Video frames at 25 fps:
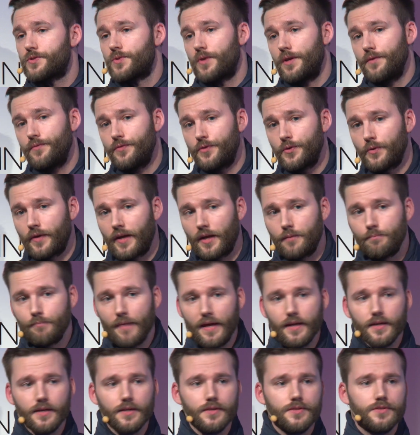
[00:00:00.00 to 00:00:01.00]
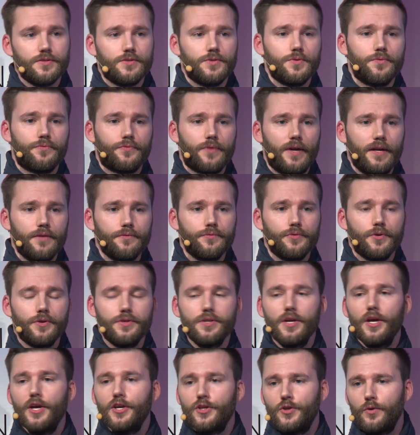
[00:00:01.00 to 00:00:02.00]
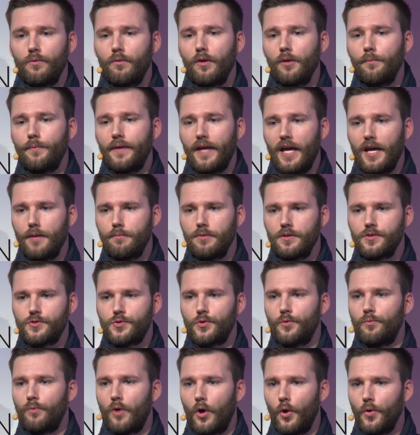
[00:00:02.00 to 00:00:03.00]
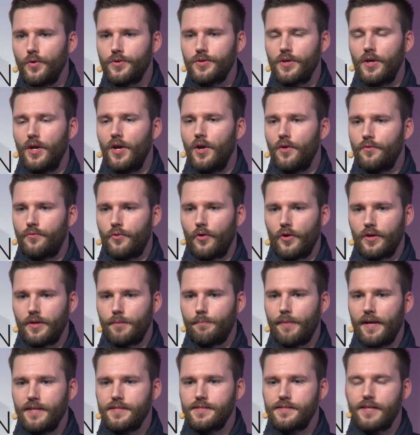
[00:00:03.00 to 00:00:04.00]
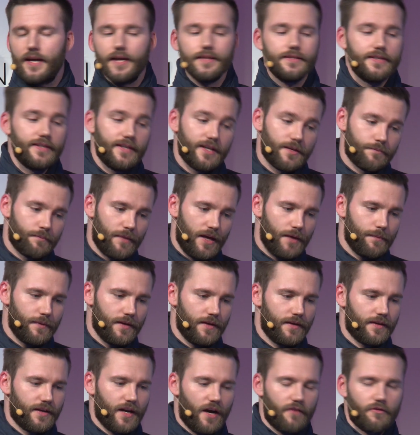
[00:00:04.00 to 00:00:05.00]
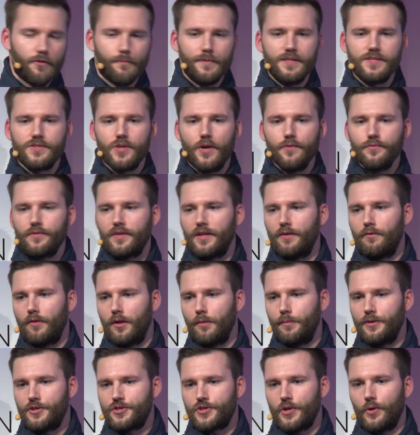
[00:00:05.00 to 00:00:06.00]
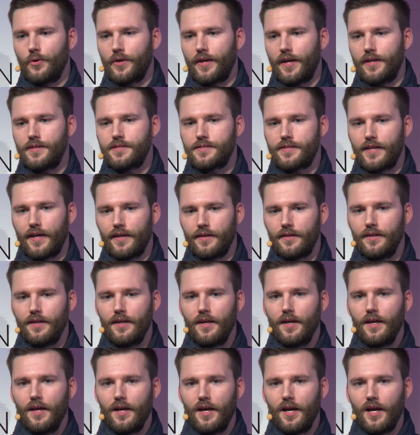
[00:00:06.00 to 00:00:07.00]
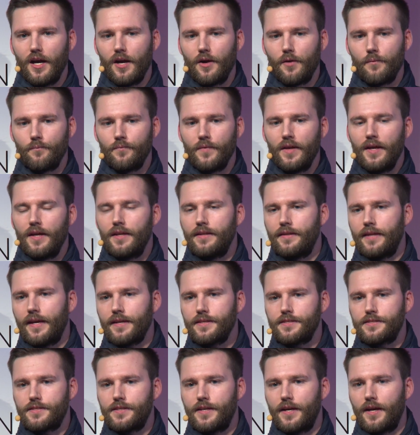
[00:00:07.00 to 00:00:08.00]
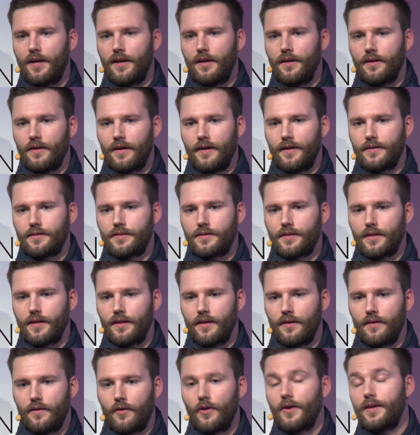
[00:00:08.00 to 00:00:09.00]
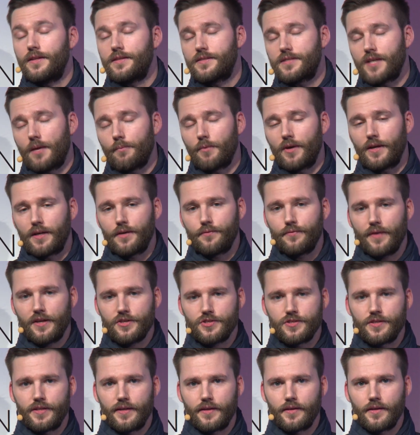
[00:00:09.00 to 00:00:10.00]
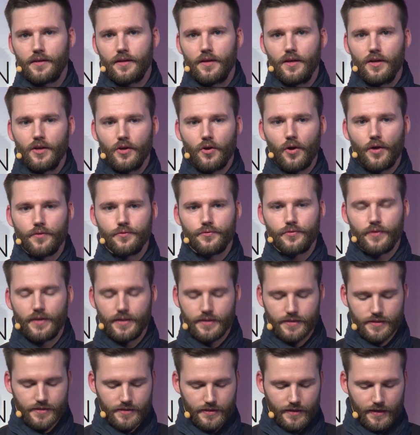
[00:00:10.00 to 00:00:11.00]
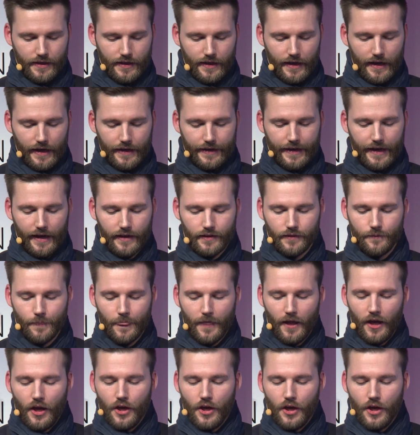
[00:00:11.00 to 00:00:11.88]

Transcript: So if you can make it to Frankfurt, you will be able to vote for the best idea. And maybe Cover Me Softly will be showcased then next year at or in summer at the Fashion Tech Conference again.